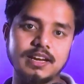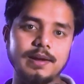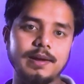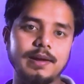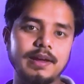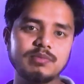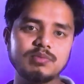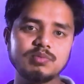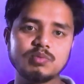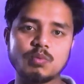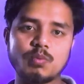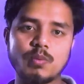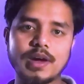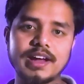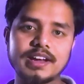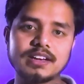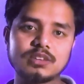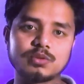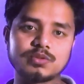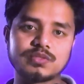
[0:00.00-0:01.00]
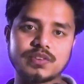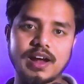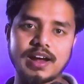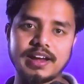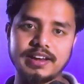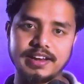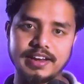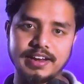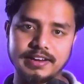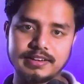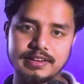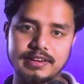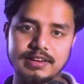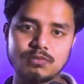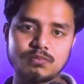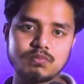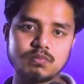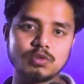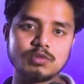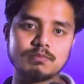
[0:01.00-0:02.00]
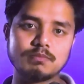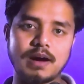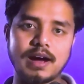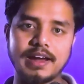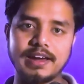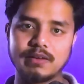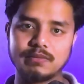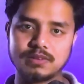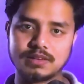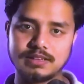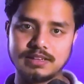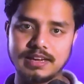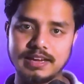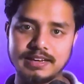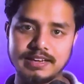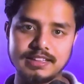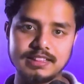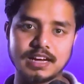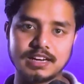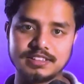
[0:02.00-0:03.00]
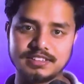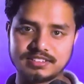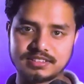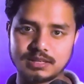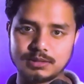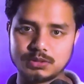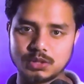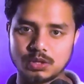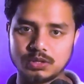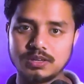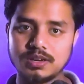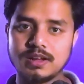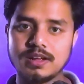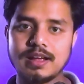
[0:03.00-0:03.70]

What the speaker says: If you want to try it, you put my affiliate link in the description.